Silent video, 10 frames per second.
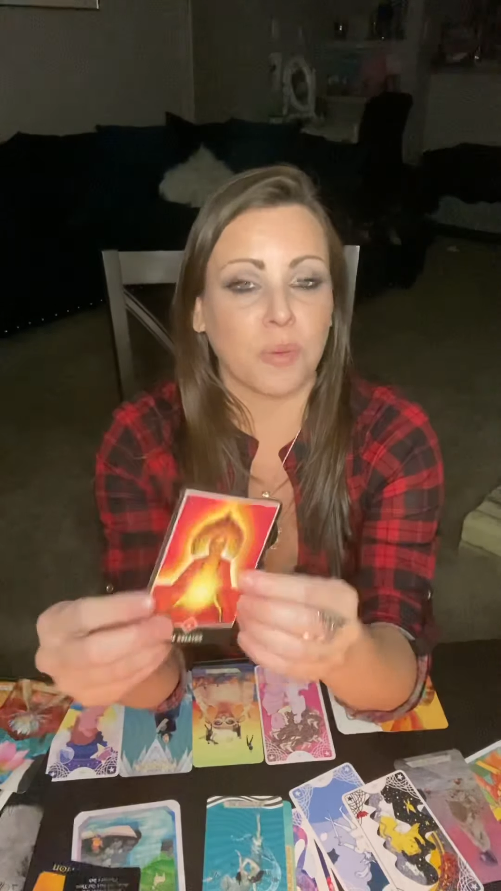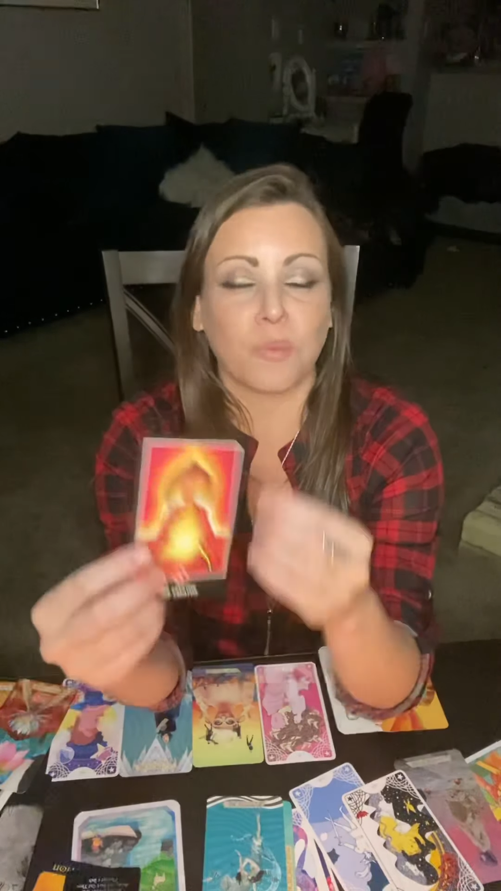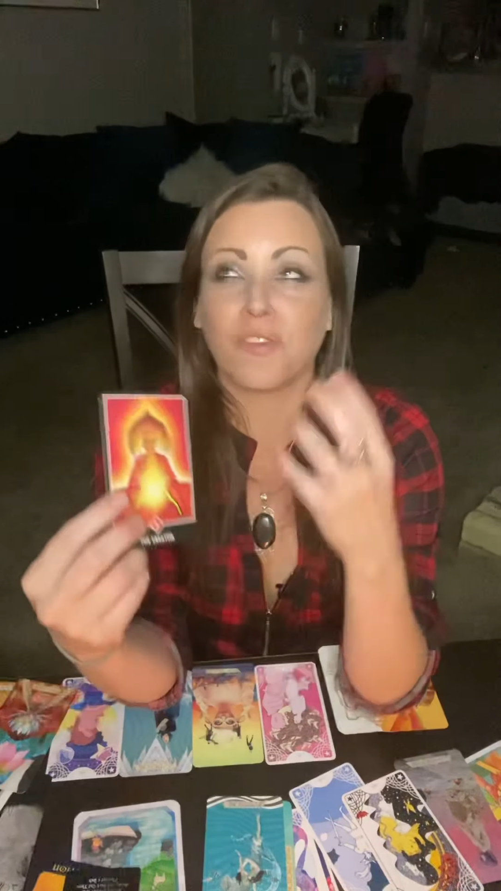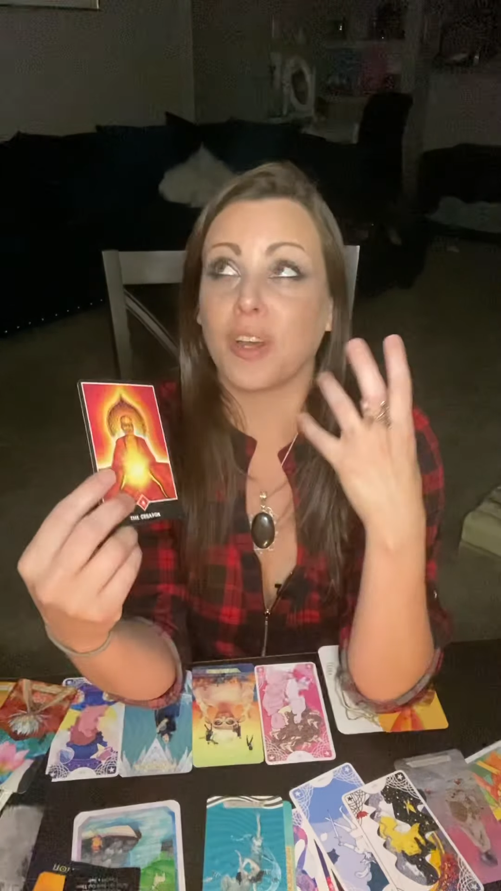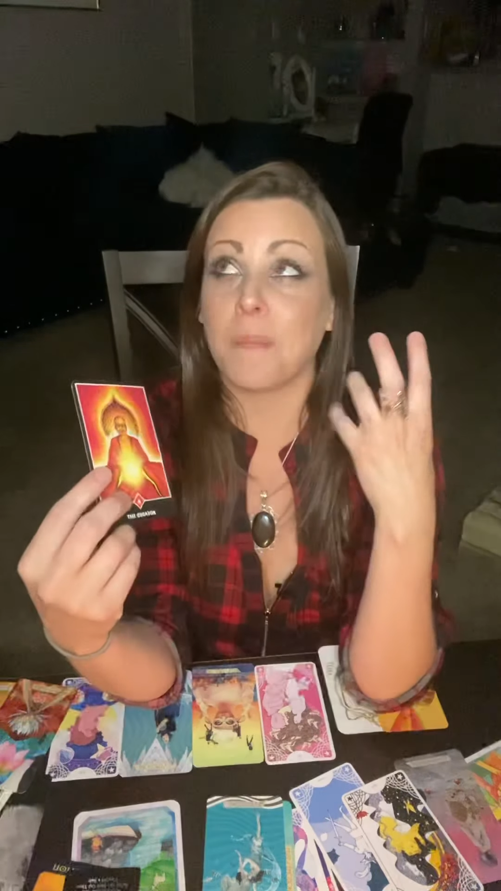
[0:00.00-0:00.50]

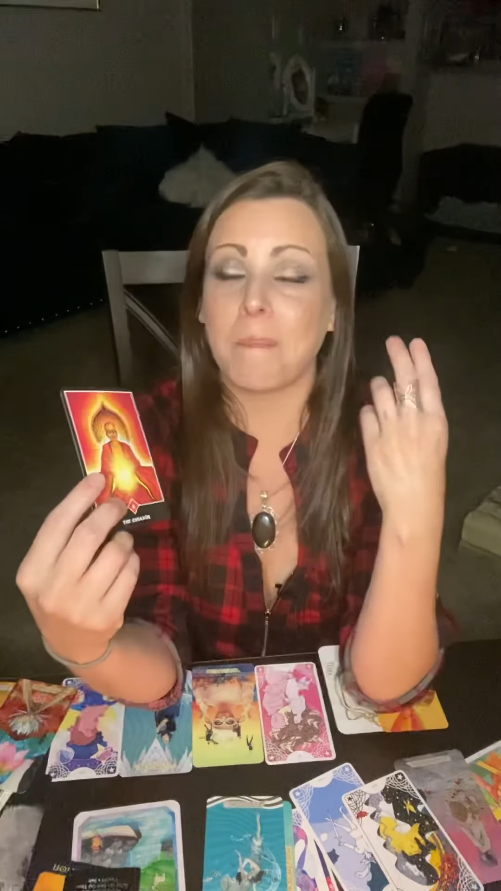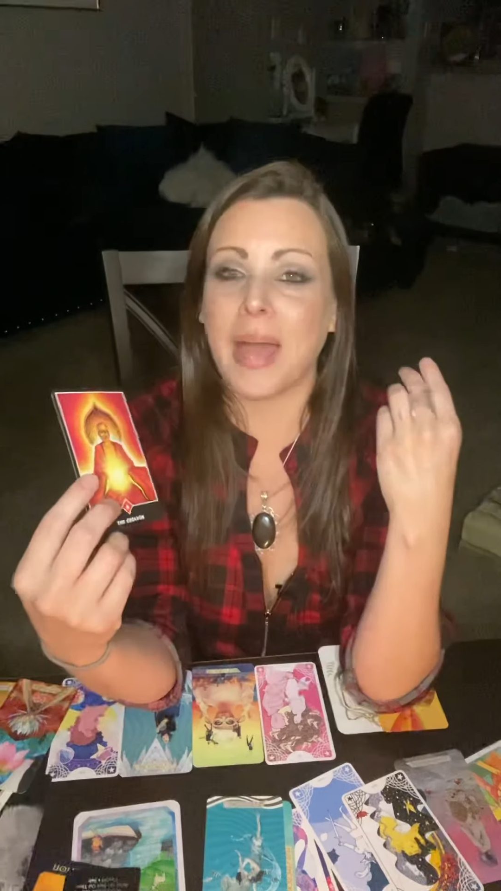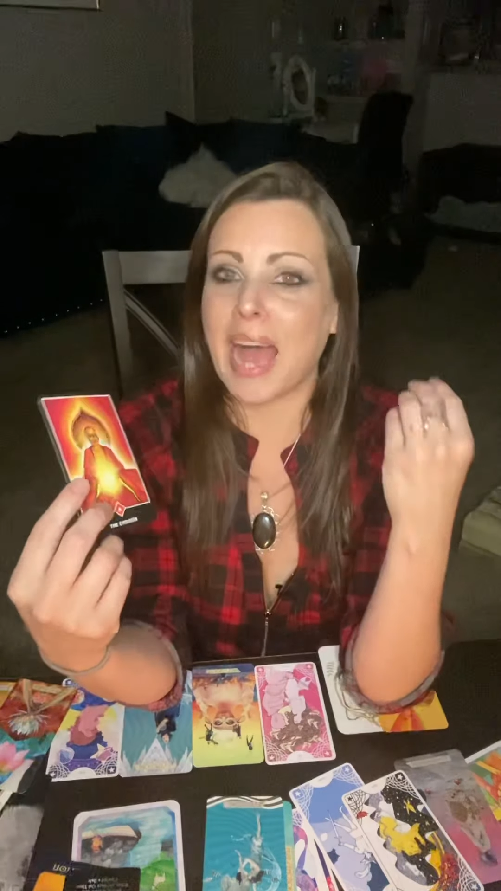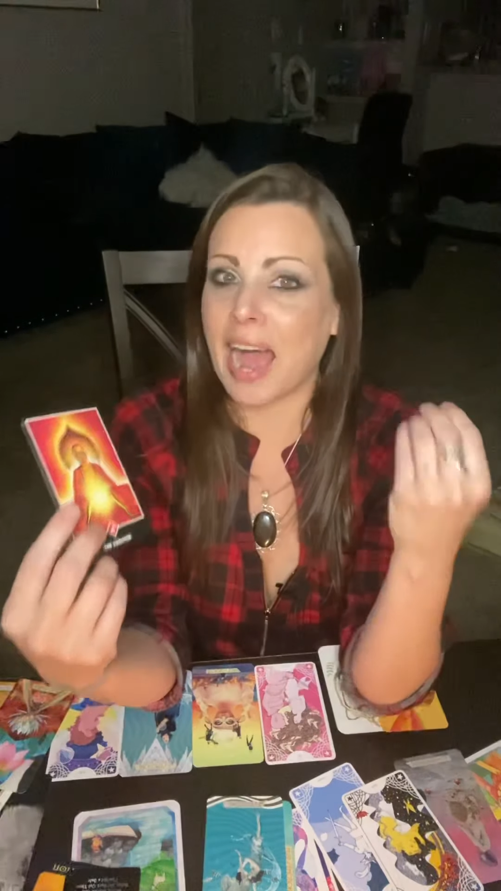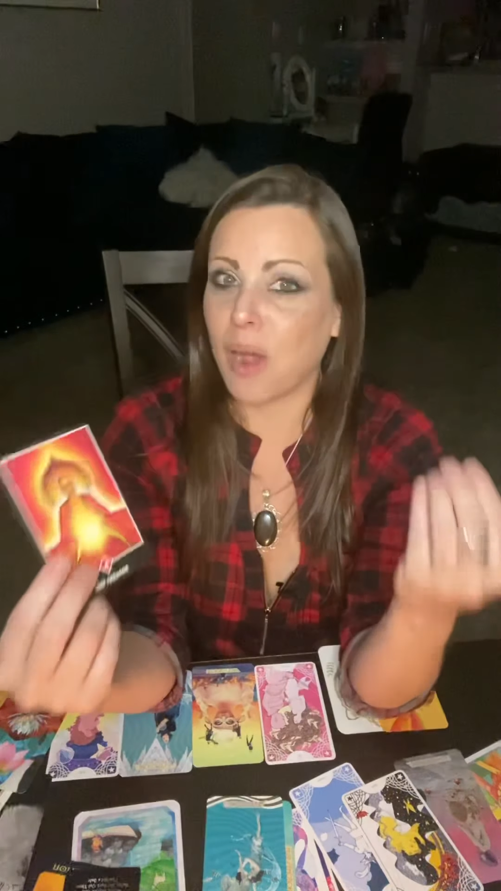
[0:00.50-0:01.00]
very
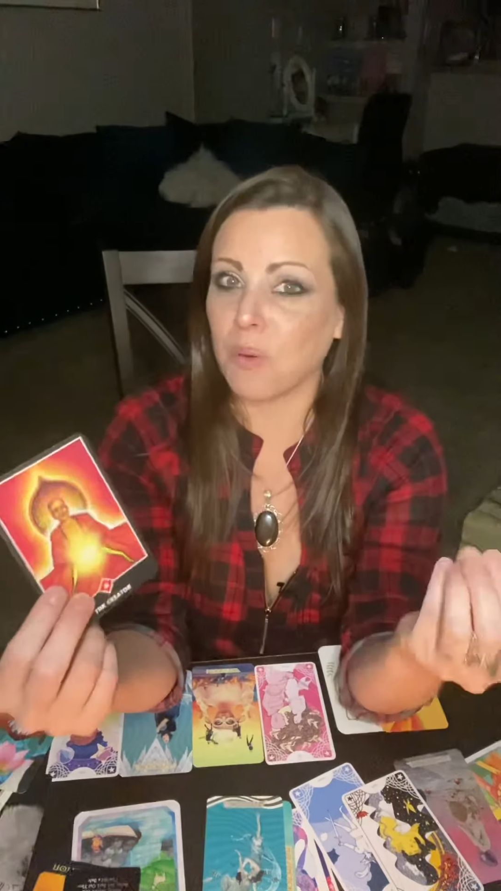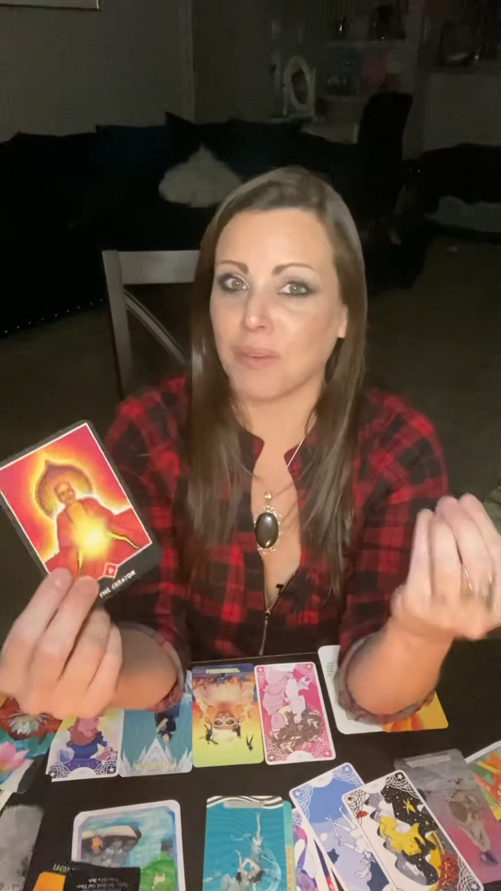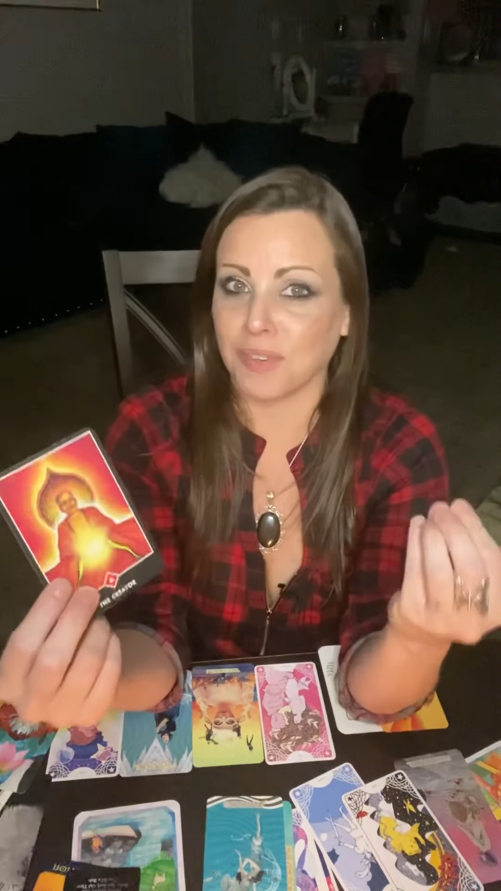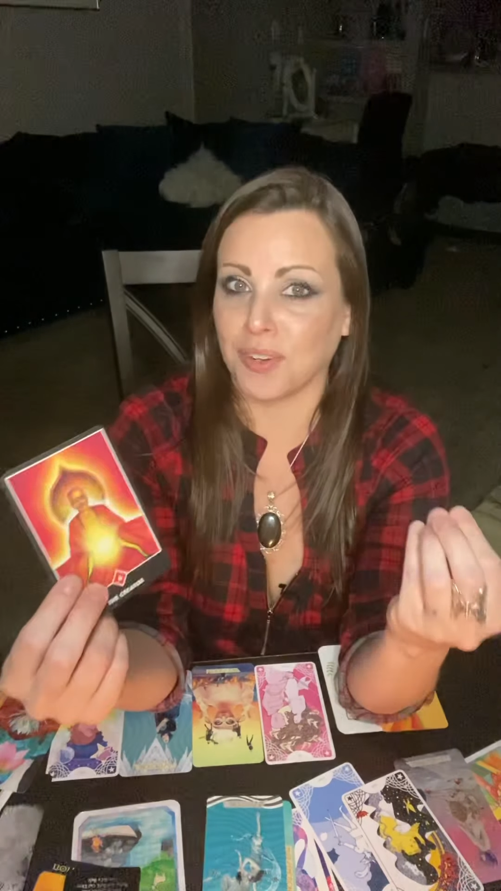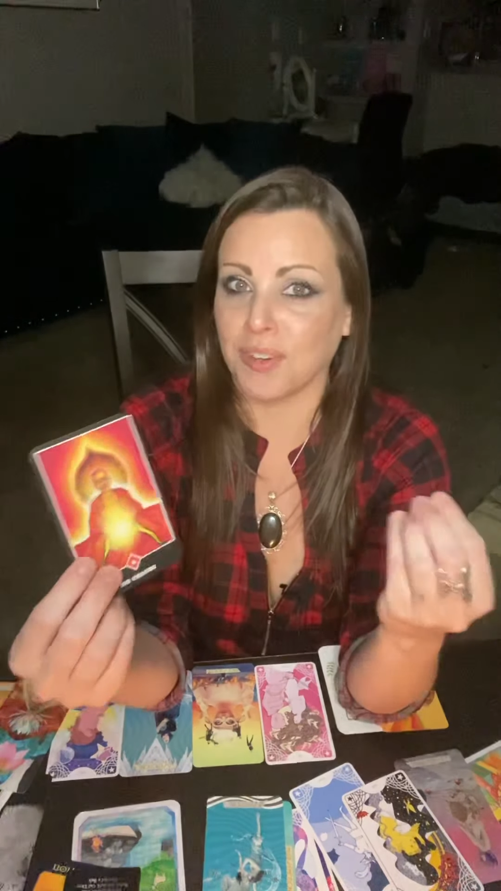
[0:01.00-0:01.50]

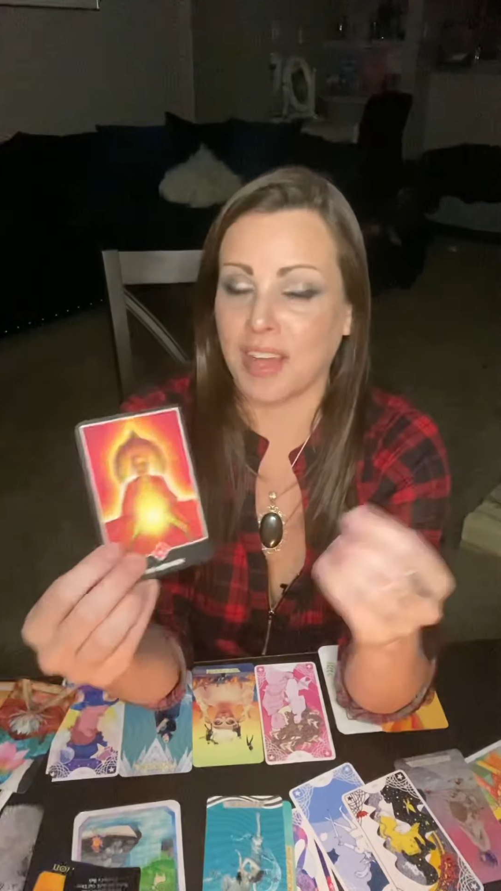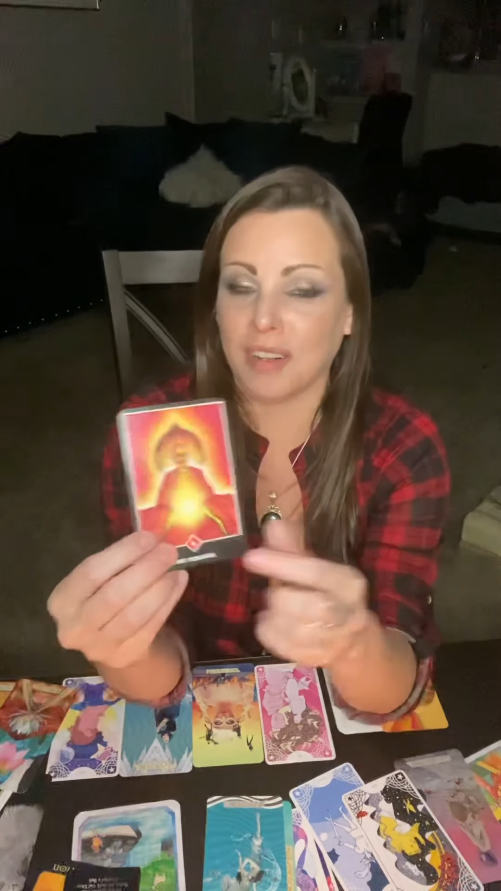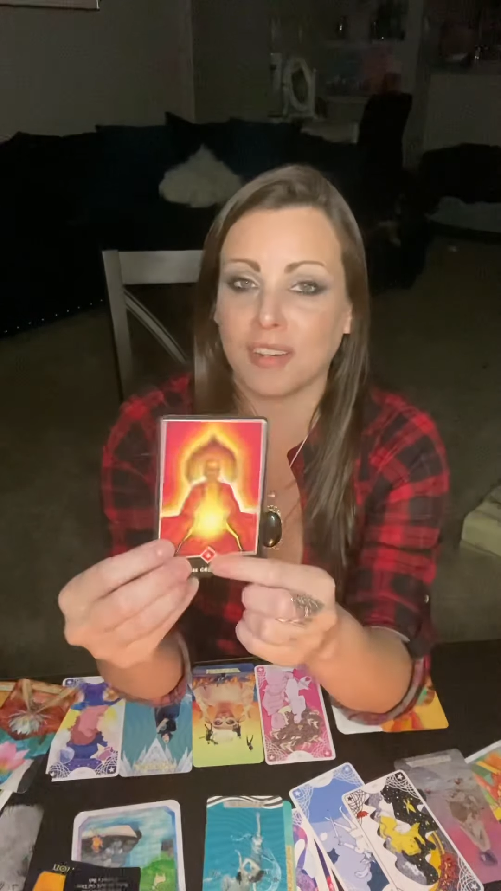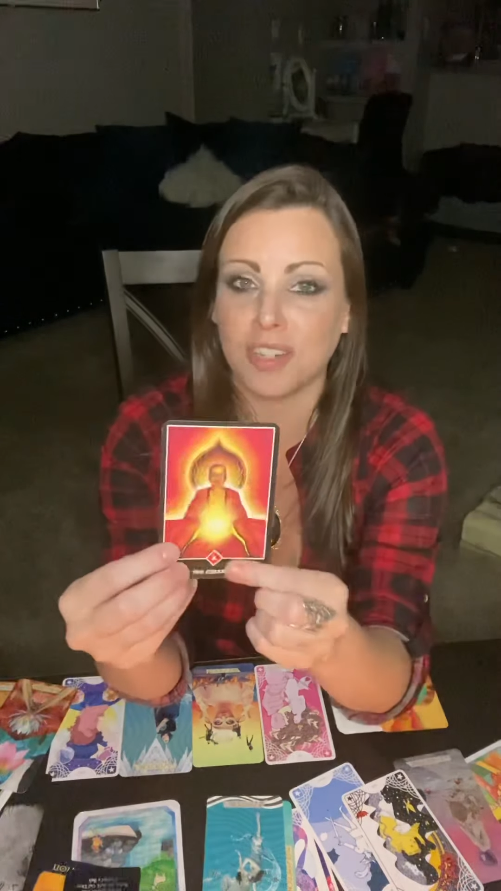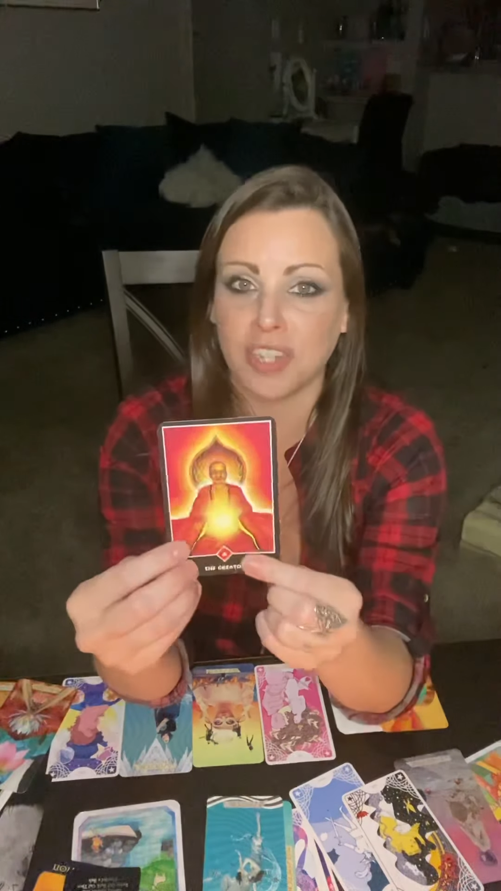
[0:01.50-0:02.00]
powerful
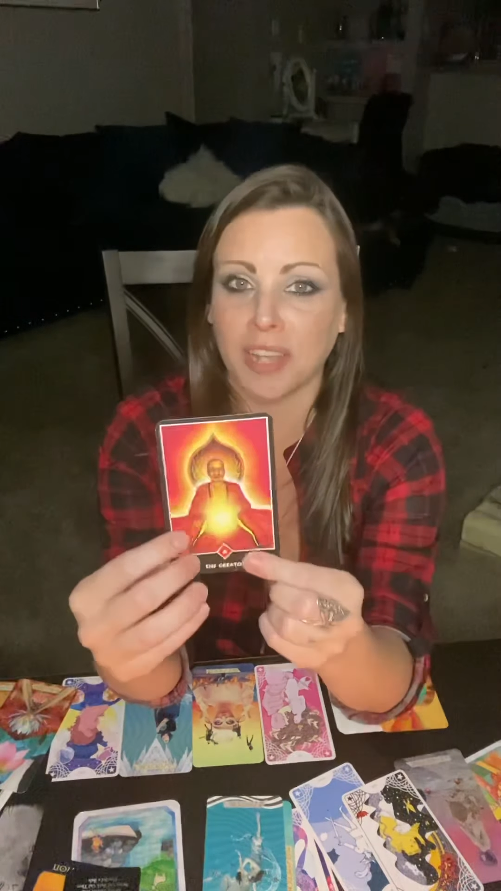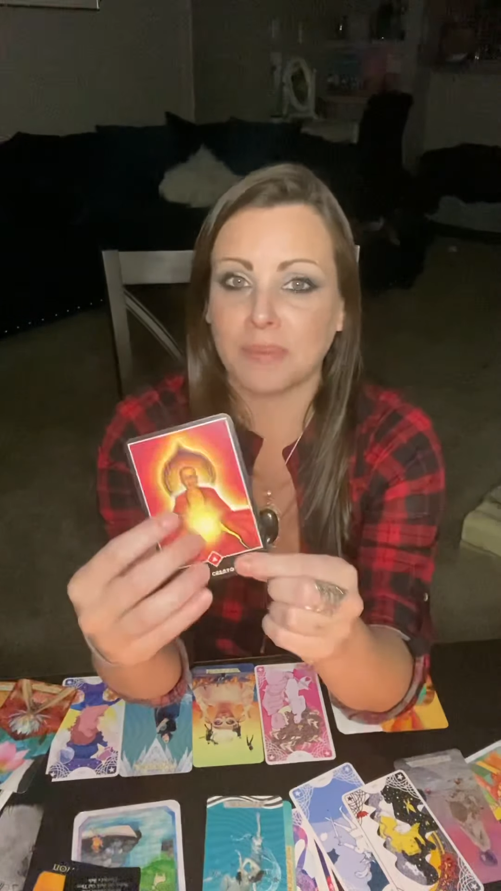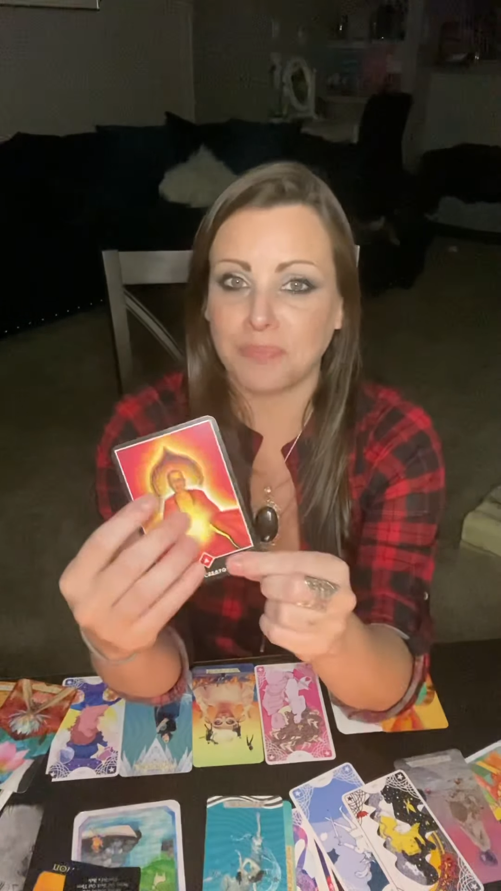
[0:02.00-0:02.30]
energy,